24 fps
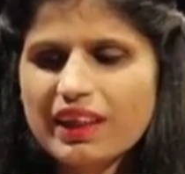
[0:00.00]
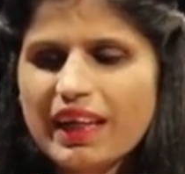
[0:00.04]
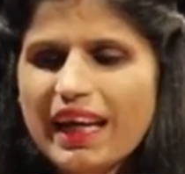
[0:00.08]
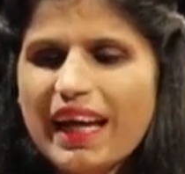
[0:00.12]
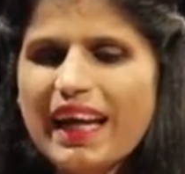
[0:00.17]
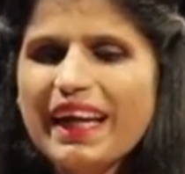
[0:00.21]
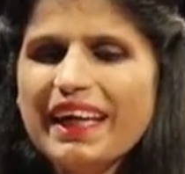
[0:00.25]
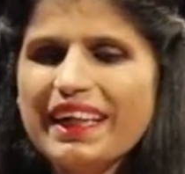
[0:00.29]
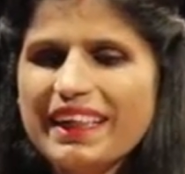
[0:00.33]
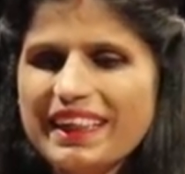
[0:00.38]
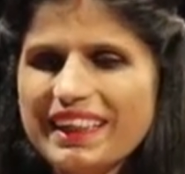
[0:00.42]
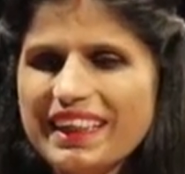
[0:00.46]

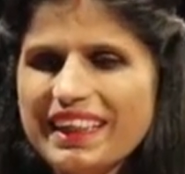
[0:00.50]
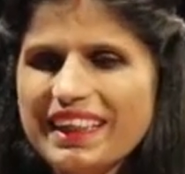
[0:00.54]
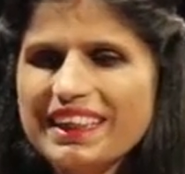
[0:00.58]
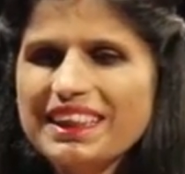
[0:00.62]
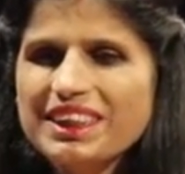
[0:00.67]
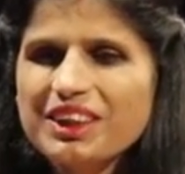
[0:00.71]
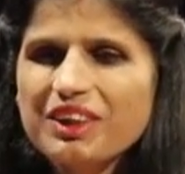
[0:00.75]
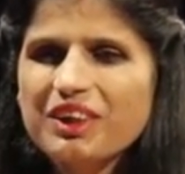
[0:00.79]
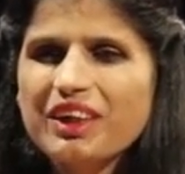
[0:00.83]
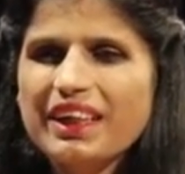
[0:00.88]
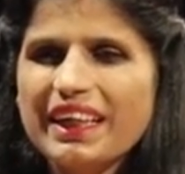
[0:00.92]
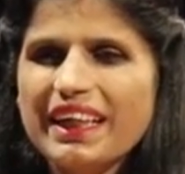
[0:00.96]
Hey, it's
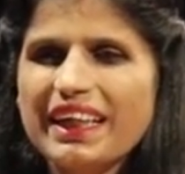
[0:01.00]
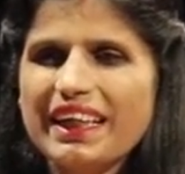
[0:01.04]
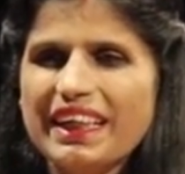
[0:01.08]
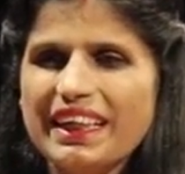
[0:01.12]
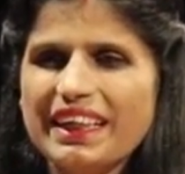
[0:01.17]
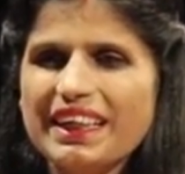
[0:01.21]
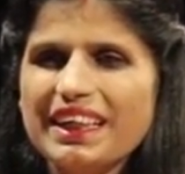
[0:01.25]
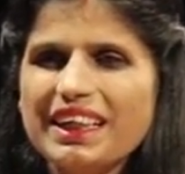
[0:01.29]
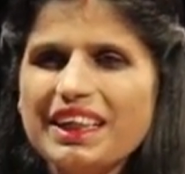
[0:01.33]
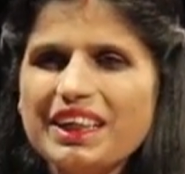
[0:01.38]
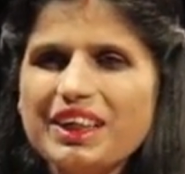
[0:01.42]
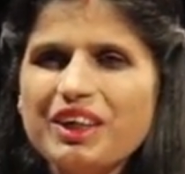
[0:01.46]
okay.
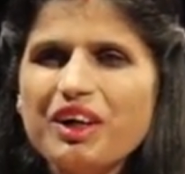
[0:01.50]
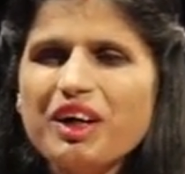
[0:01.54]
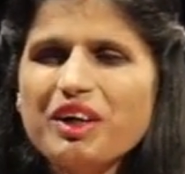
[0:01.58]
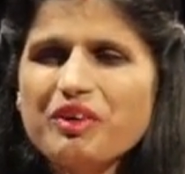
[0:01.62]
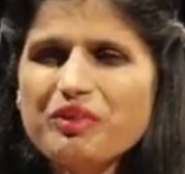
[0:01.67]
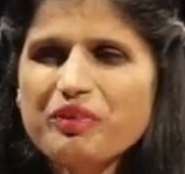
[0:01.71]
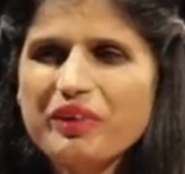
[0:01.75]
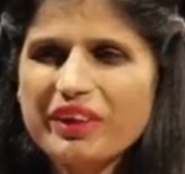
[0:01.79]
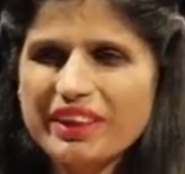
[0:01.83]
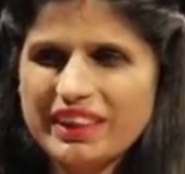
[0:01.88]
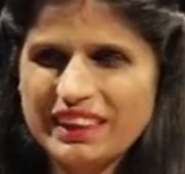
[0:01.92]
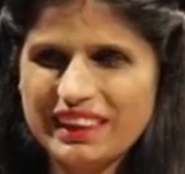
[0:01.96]
Don't
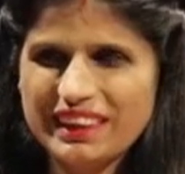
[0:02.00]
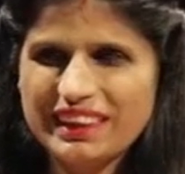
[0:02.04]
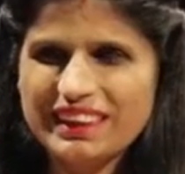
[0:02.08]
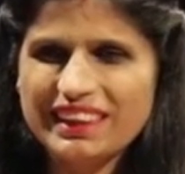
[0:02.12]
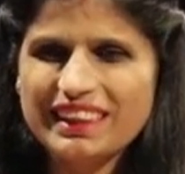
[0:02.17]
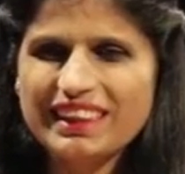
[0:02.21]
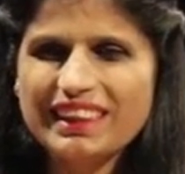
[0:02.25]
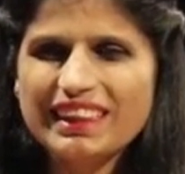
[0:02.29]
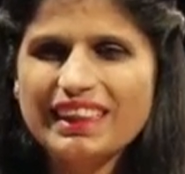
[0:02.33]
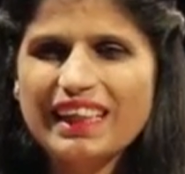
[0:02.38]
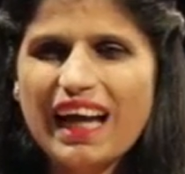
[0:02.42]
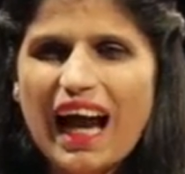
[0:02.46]
worry.
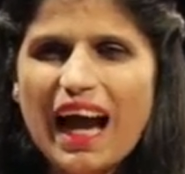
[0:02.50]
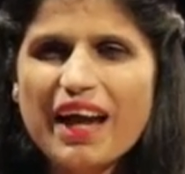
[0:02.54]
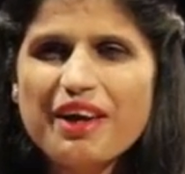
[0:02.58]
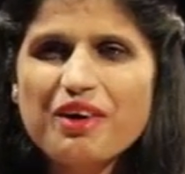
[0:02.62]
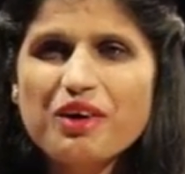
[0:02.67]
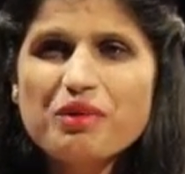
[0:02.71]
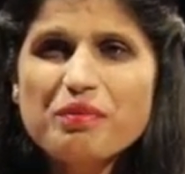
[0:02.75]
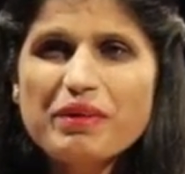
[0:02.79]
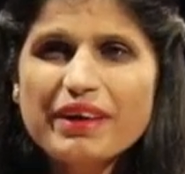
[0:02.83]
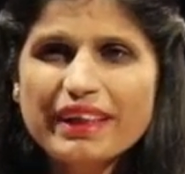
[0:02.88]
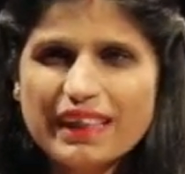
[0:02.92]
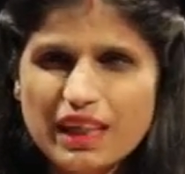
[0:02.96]
I
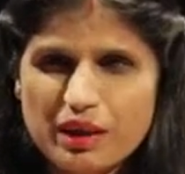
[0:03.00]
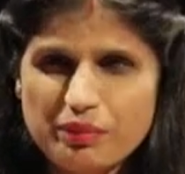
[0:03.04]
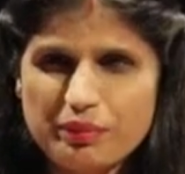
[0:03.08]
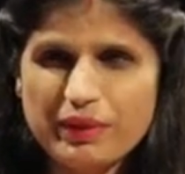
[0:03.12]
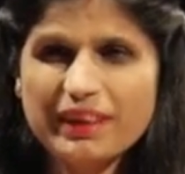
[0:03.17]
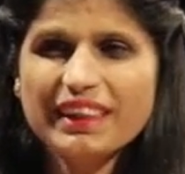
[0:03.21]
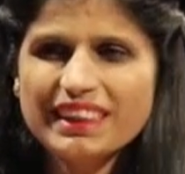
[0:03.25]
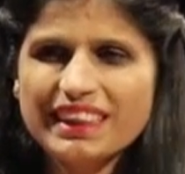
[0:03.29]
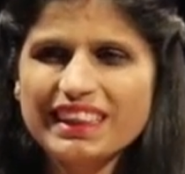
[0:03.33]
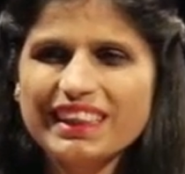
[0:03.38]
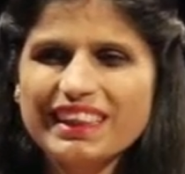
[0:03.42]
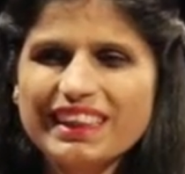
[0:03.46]
overcame
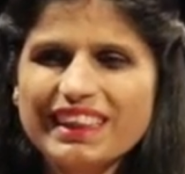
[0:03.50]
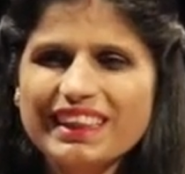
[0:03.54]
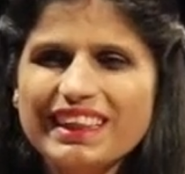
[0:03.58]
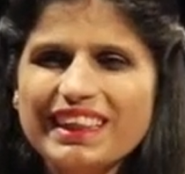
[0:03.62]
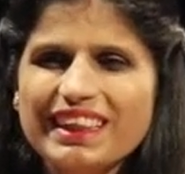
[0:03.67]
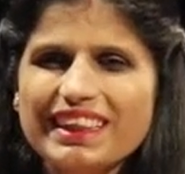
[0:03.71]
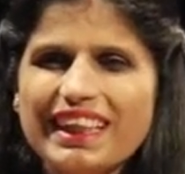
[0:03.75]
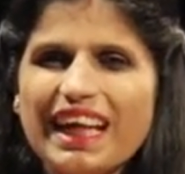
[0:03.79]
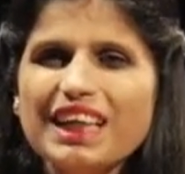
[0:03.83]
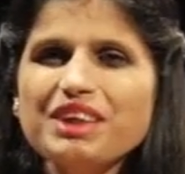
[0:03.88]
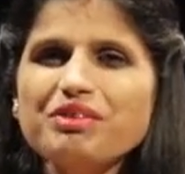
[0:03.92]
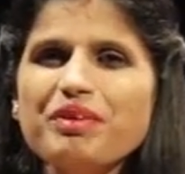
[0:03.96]
it.
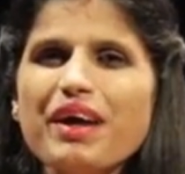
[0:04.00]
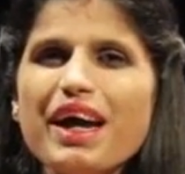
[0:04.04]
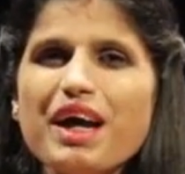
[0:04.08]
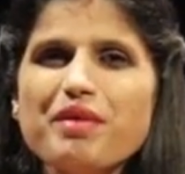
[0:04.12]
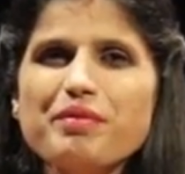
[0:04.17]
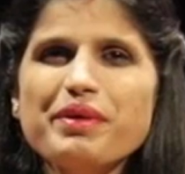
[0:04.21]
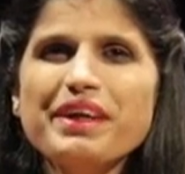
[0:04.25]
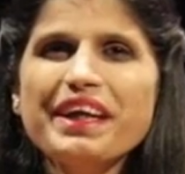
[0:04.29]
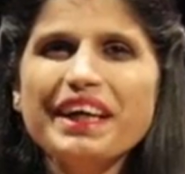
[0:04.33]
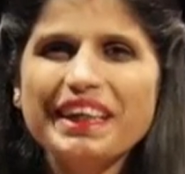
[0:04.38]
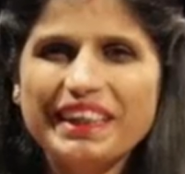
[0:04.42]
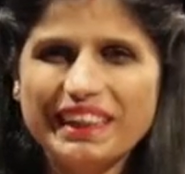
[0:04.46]
That's why
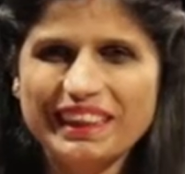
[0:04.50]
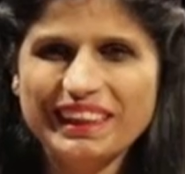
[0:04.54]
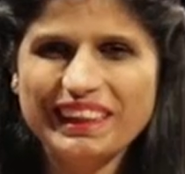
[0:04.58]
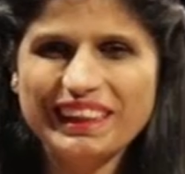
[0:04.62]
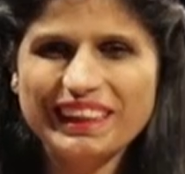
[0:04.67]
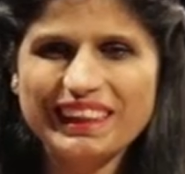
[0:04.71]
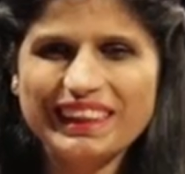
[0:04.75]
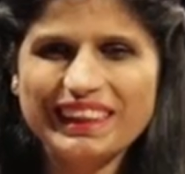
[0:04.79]
I'm here.